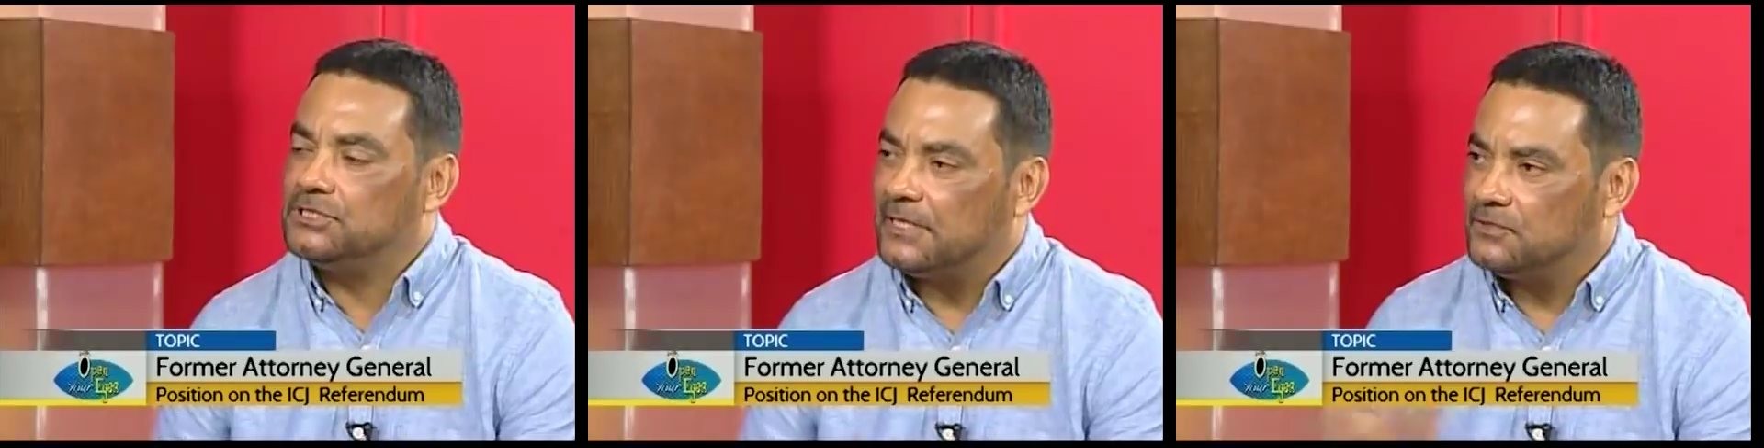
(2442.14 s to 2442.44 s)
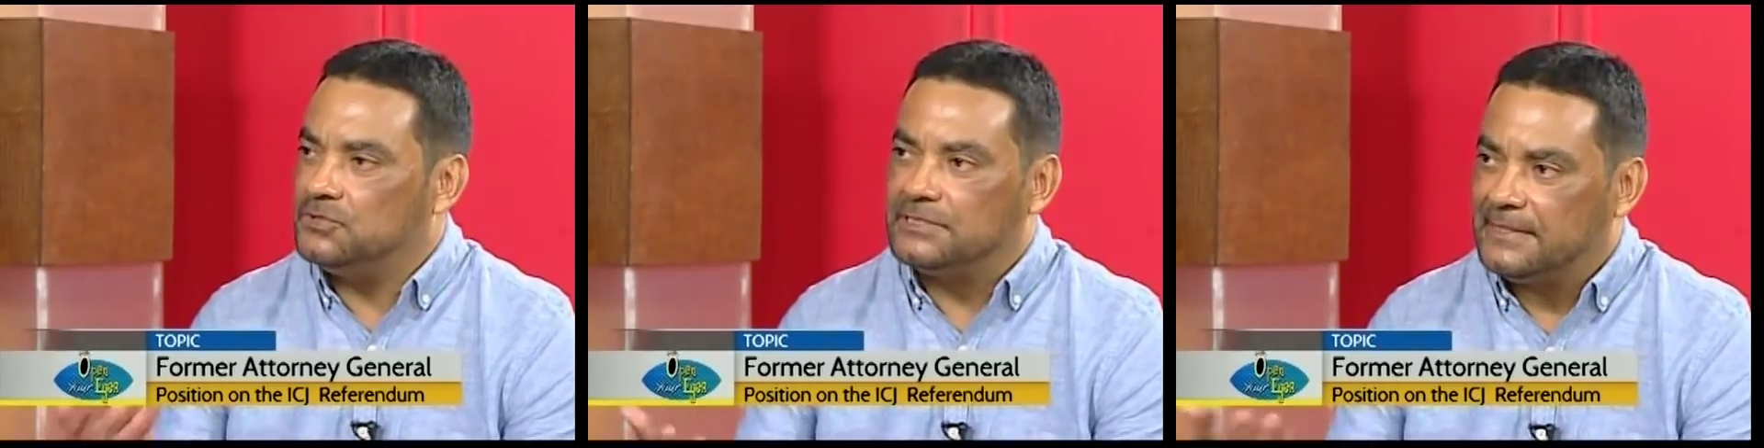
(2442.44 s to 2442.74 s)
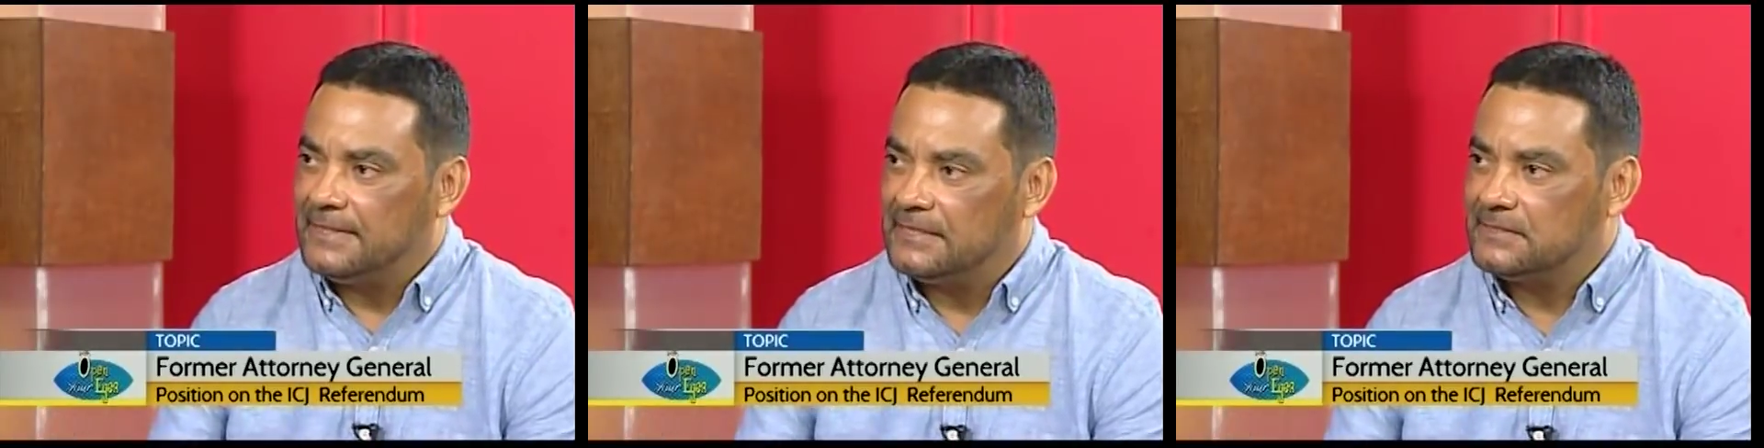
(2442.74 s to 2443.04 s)
I could say
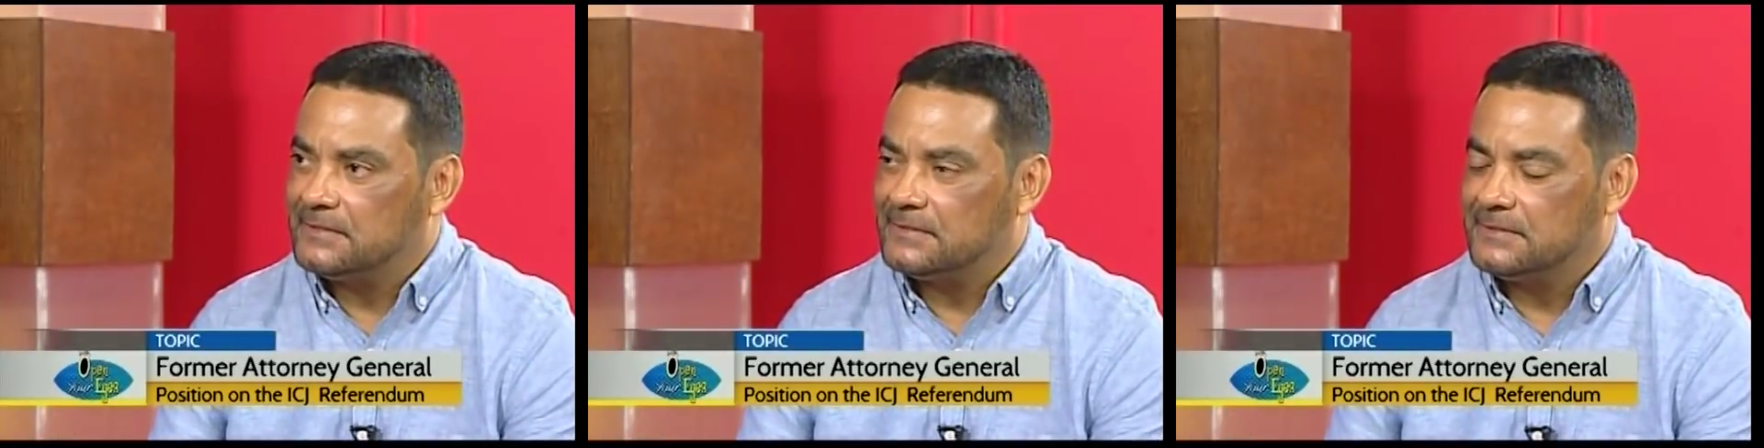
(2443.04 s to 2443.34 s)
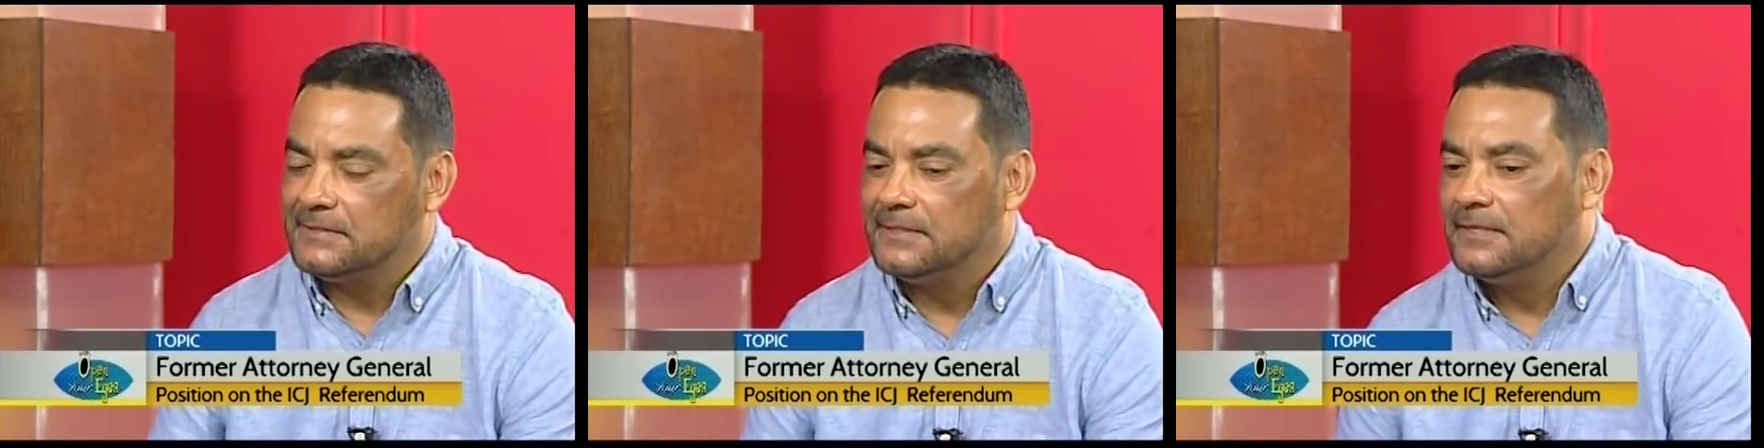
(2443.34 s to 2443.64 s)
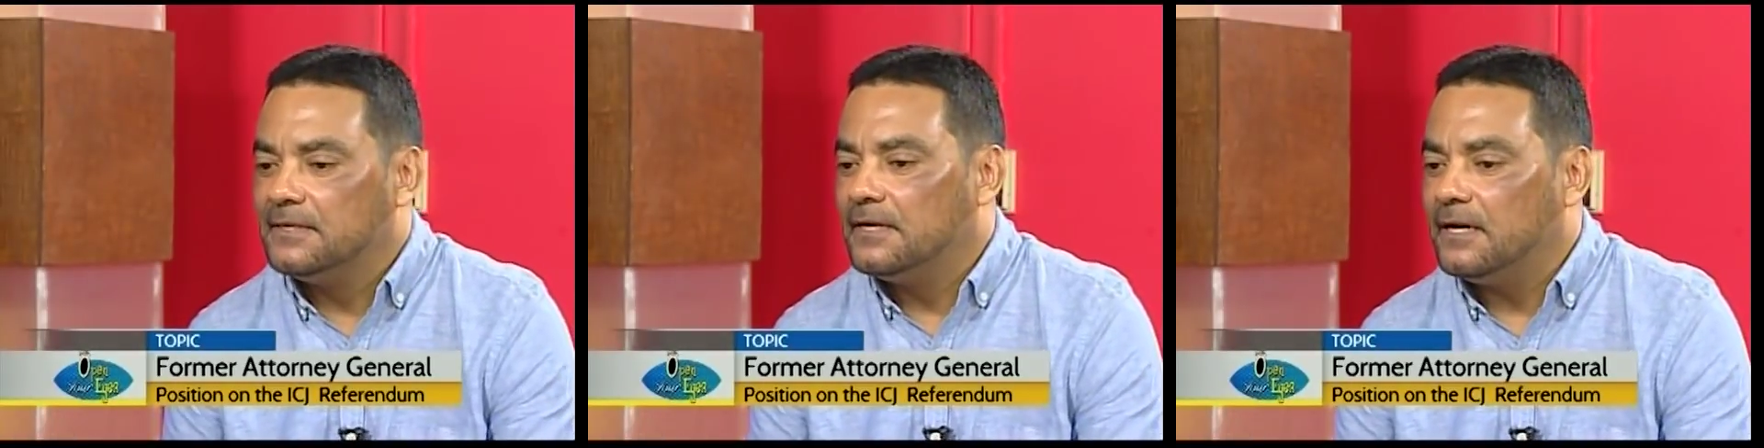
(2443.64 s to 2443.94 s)
yes.
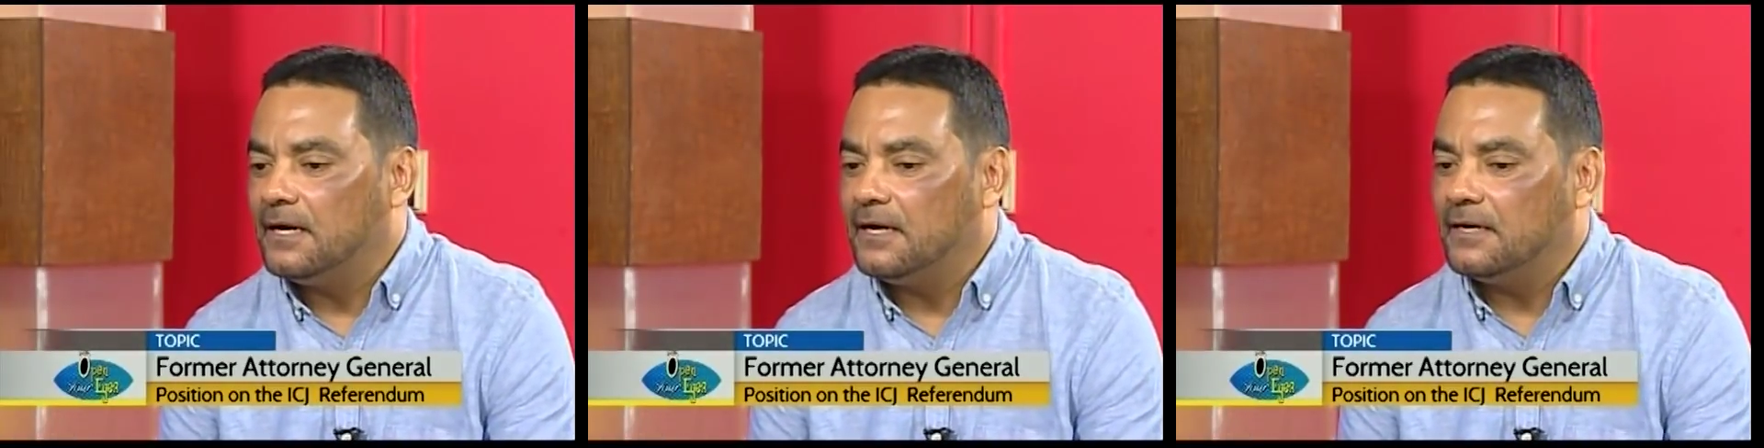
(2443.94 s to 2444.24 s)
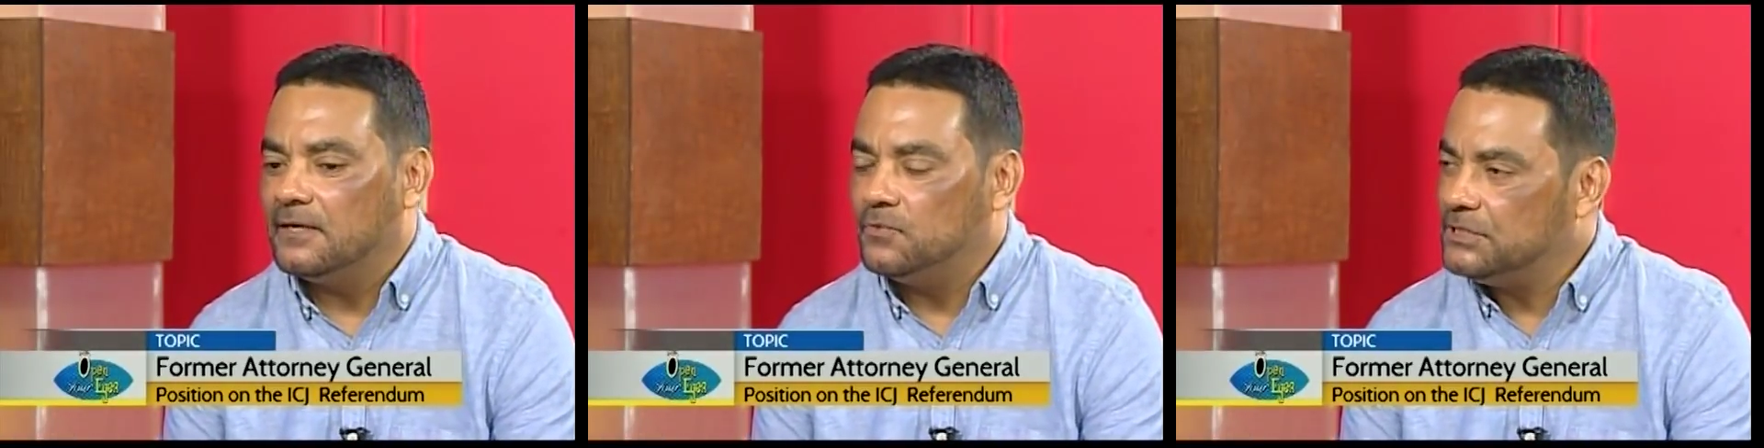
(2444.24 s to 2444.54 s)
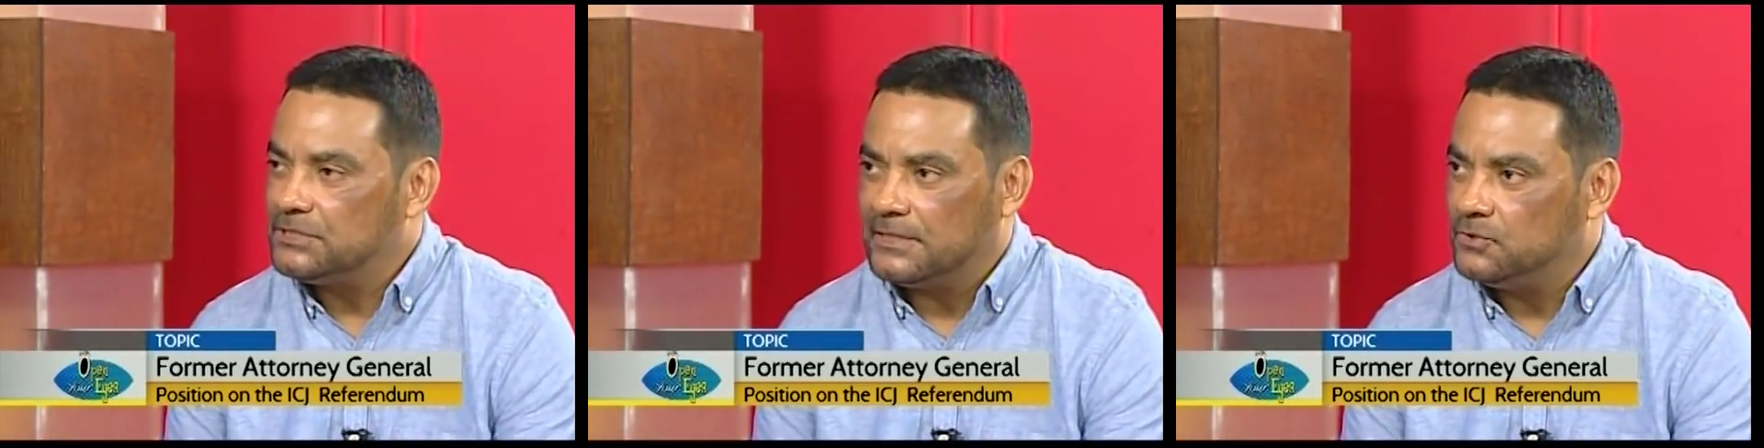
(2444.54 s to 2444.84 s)
Uh, I
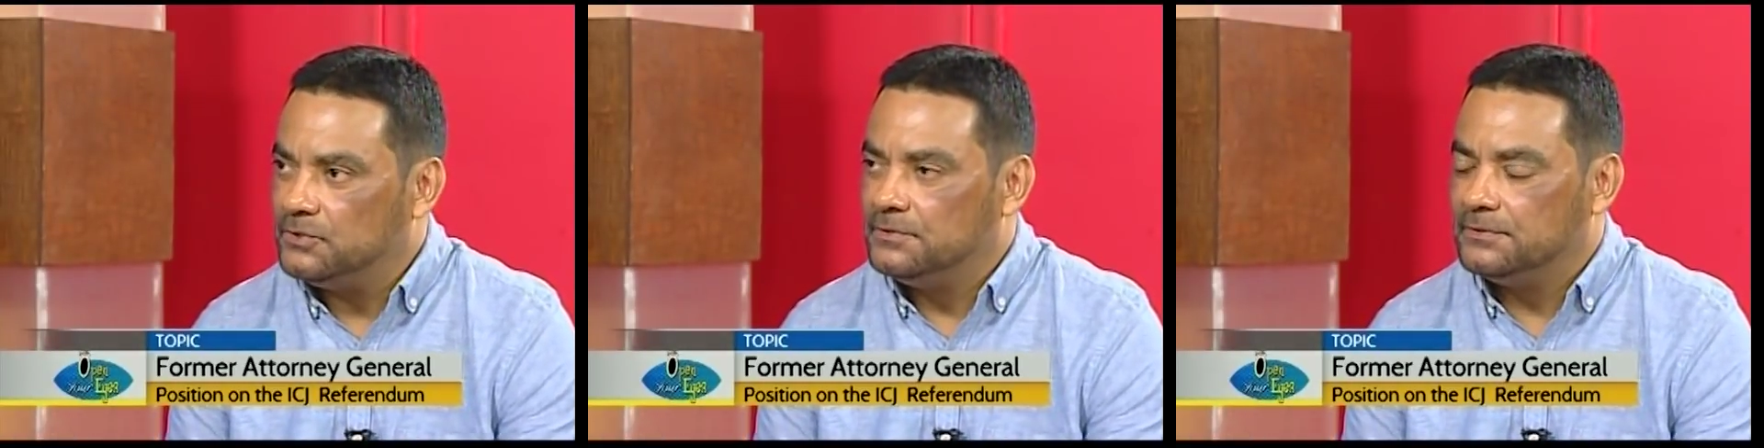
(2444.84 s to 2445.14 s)
wish I could